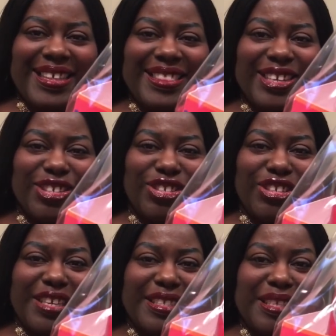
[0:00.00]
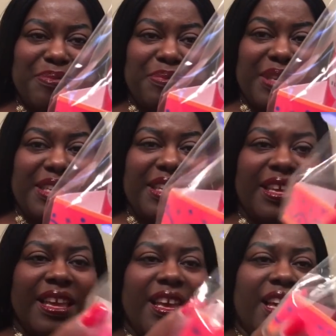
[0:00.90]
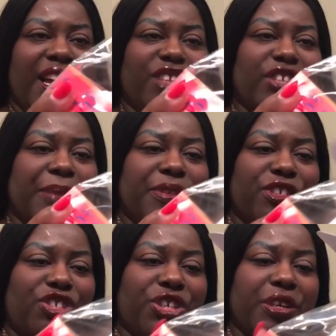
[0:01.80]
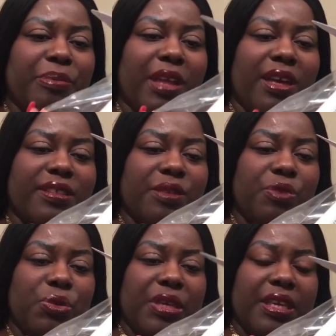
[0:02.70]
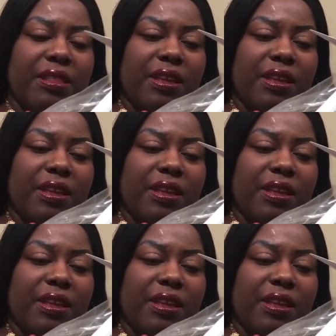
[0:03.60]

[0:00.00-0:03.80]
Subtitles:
There's JCB, Japanese cherry blossom. You get